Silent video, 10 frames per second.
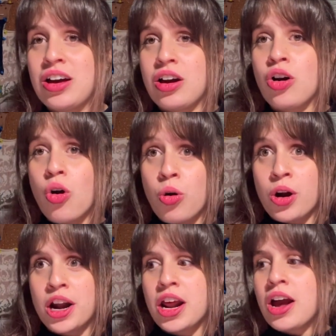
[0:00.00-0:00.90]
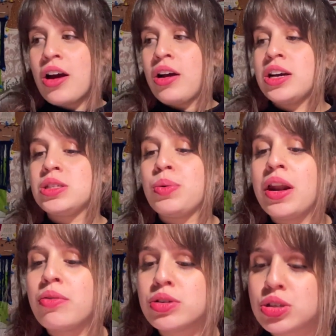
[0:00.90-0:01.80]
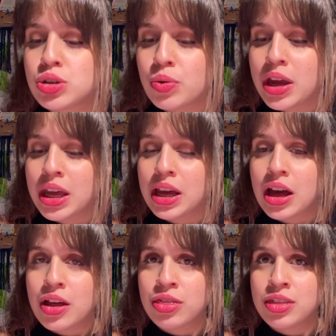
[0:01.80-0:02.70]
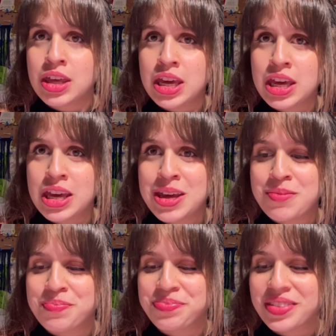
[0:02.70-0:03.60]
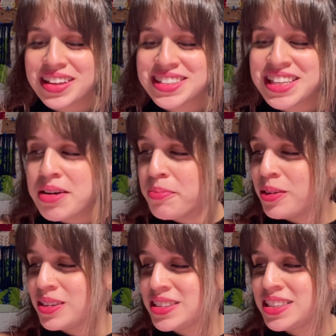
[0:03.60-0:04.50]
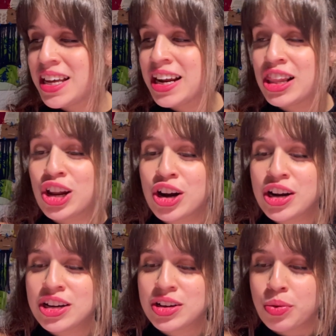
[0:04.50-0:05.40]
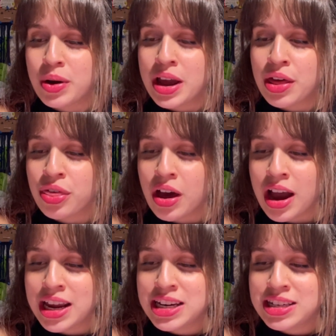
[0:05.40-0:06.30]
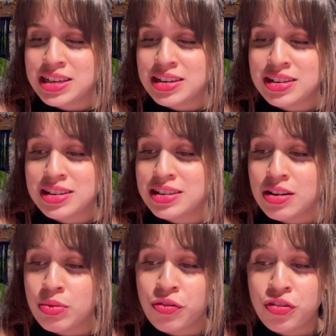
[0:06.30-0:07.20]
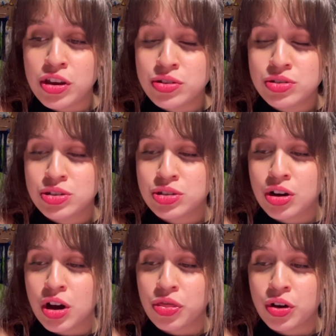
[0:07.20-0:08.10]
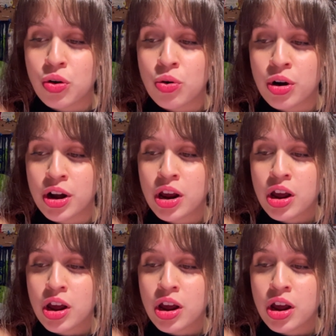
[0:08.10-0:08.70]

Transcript: cord because when I was doing the samples that I learned with, I refused to cut the cord.